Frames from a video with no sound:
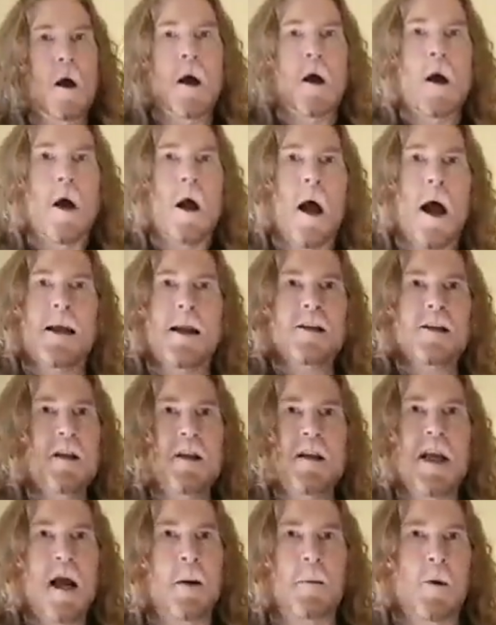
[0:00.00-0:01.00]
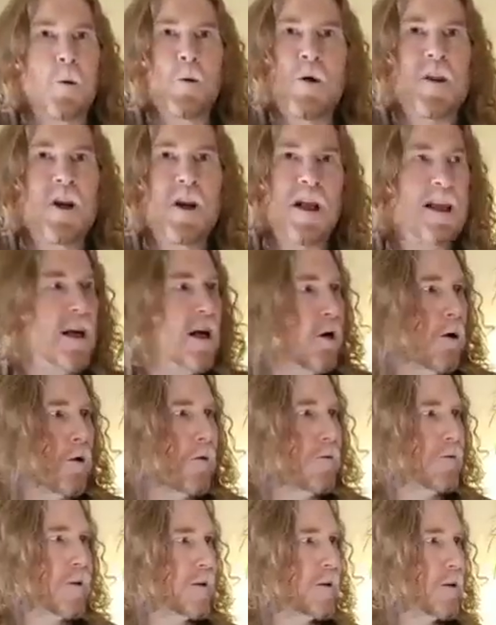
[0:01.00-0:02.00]
I guess within a year of
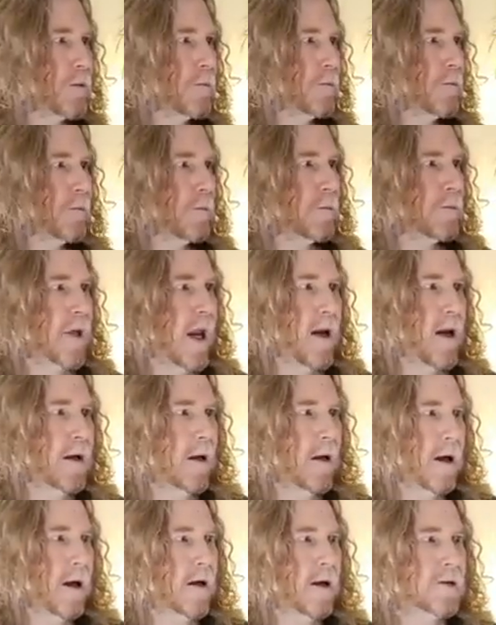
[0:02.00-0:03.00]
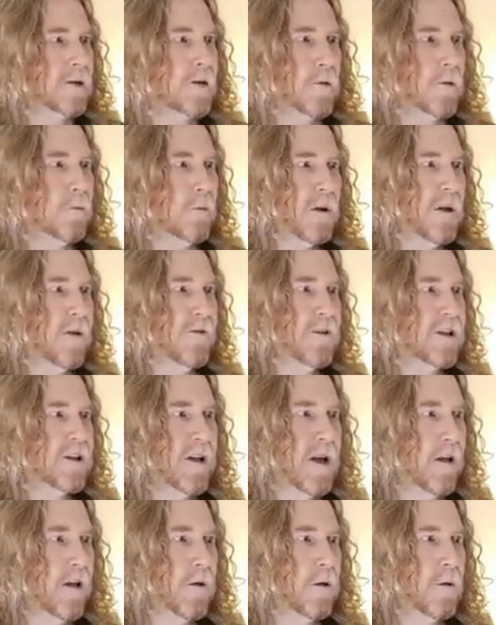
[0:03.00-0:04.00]
us dating, I guess, or living
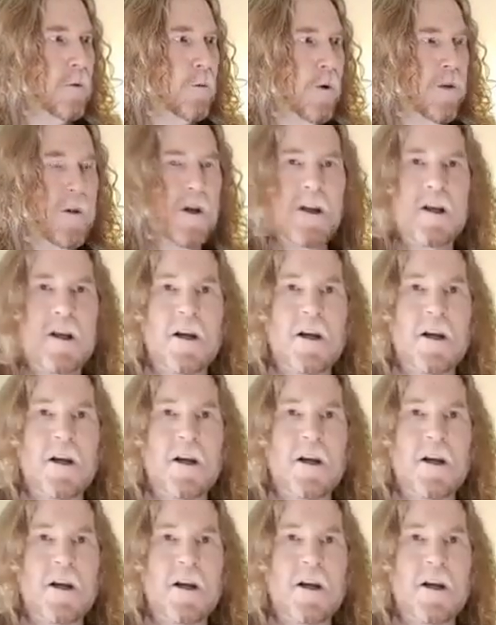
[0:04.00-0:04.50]
together, within a year,